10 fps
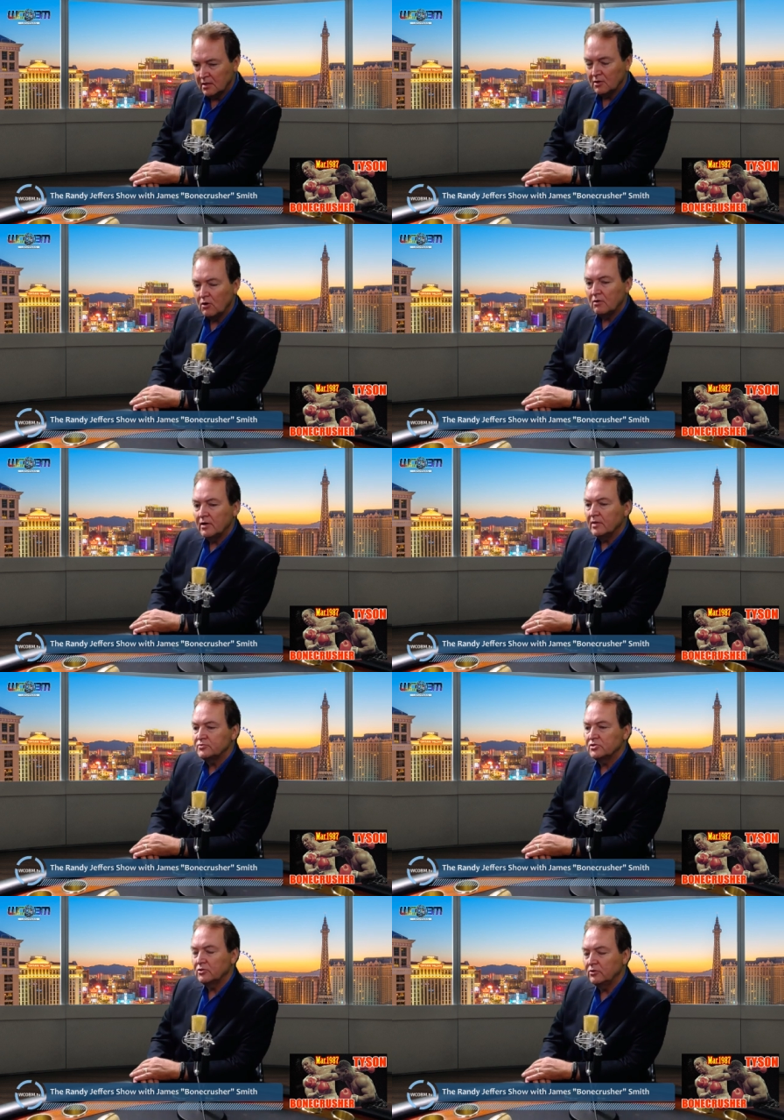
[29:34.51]
Oh,
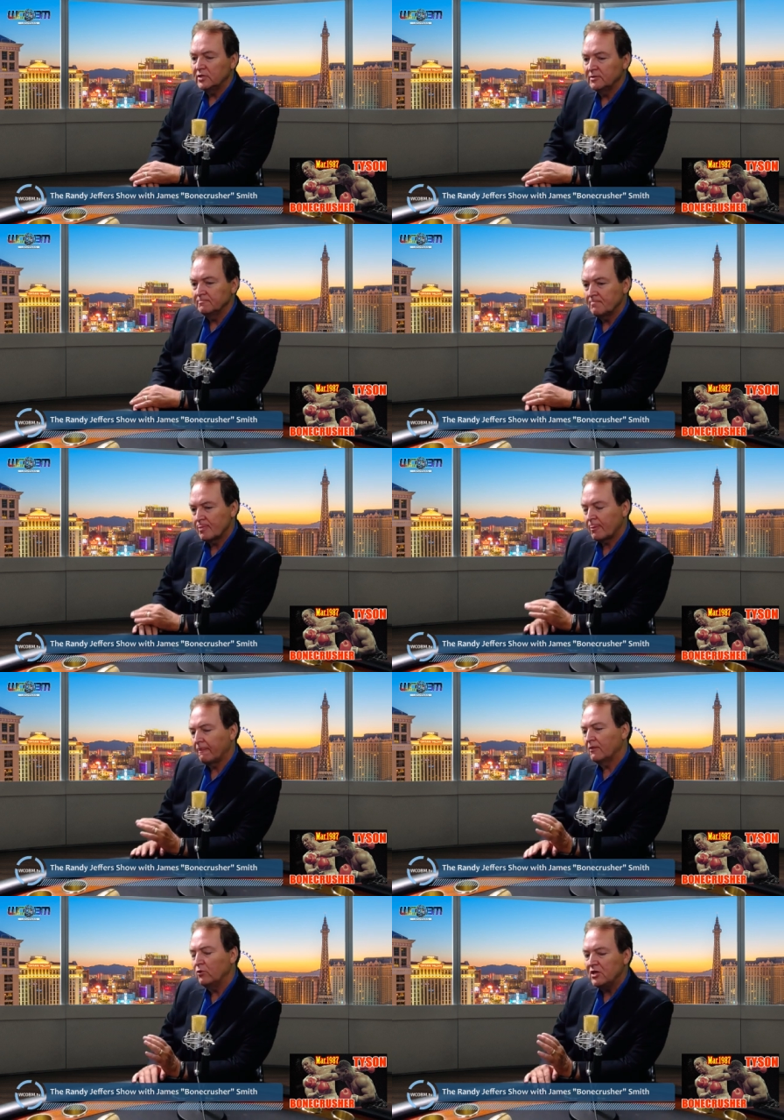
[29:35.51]
absolutely.
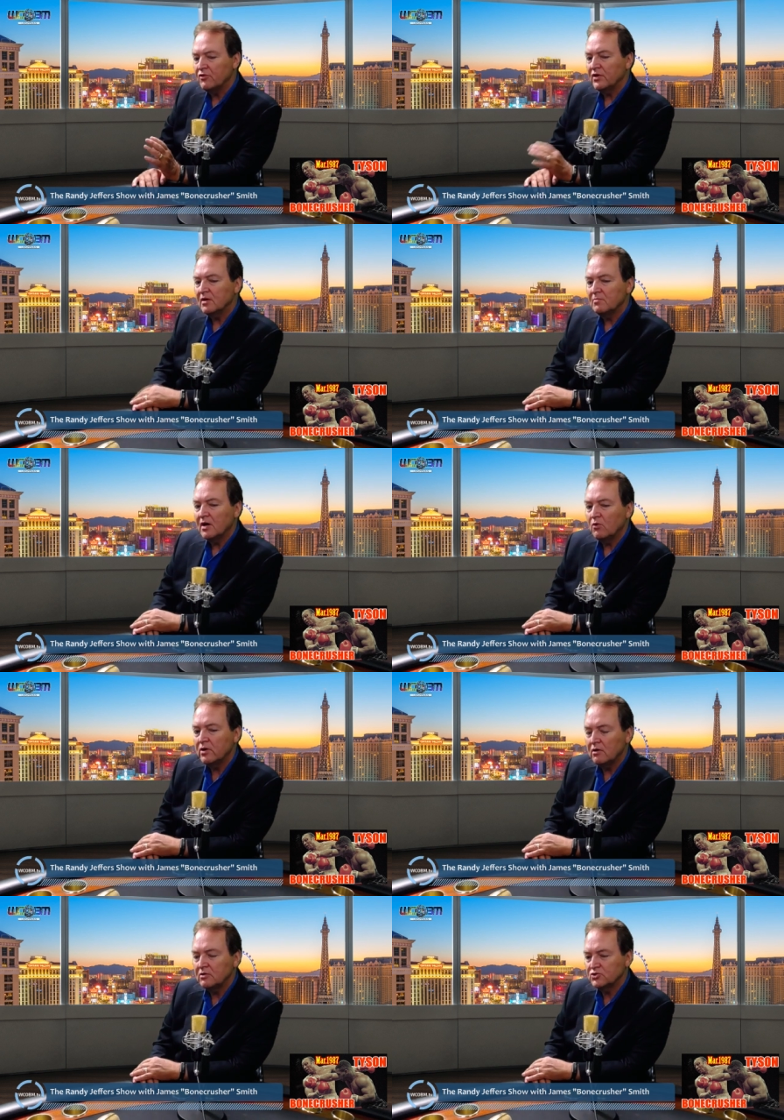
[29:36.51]
What do you think about
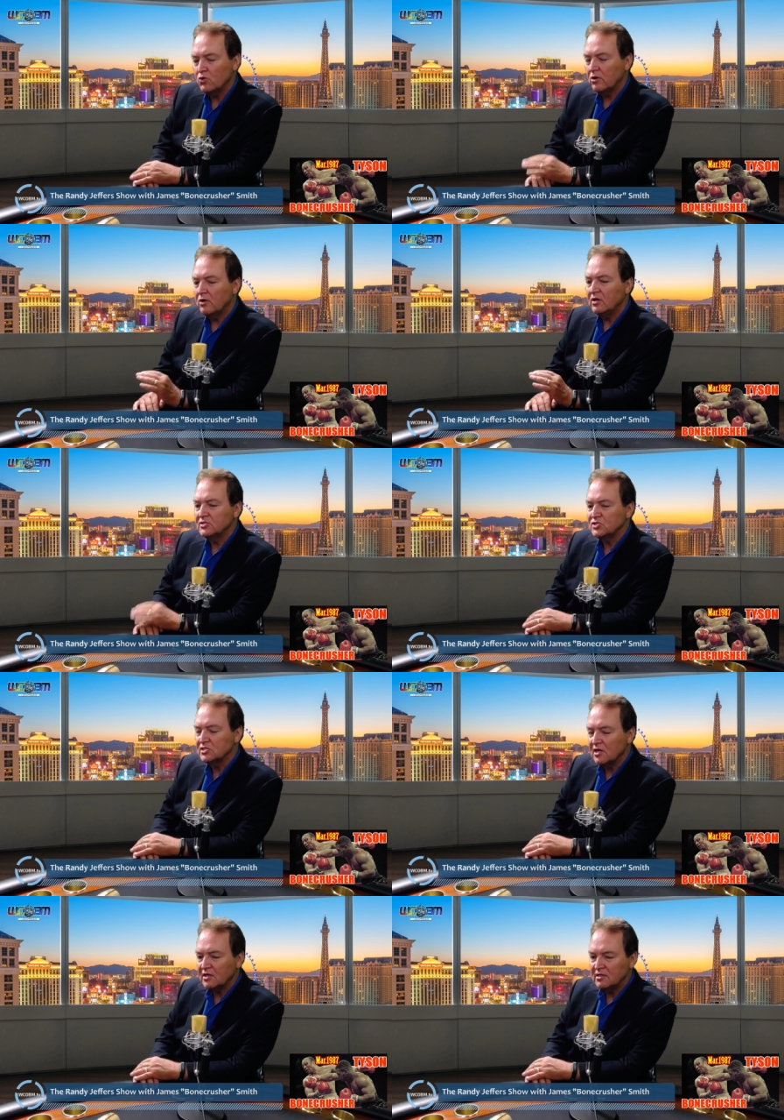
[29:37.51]
what all is going on in
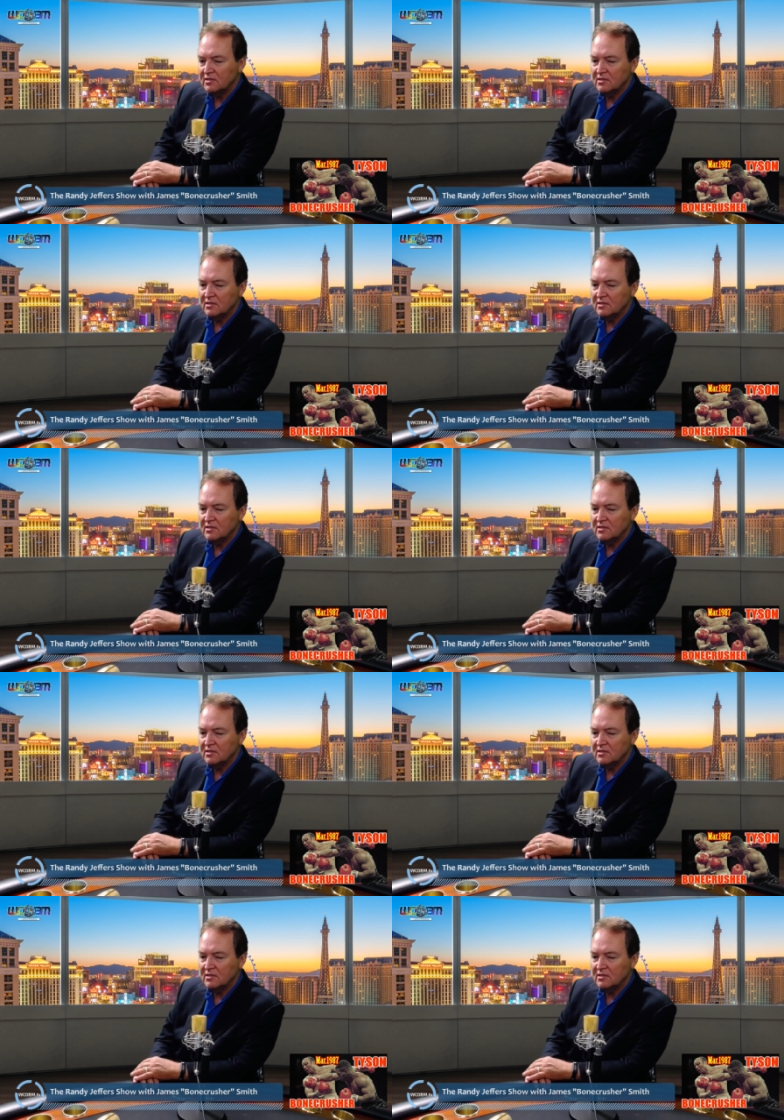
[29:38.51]
society?